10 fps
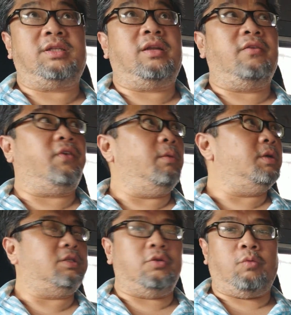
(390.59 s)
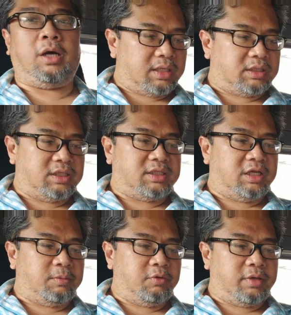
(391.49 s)
and refinements we want.
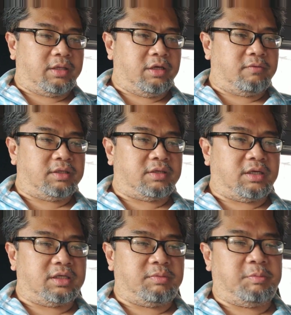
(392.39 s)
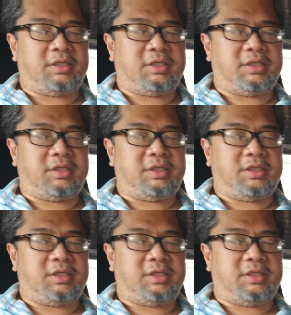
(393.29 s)
GCW rating of this truck is maybe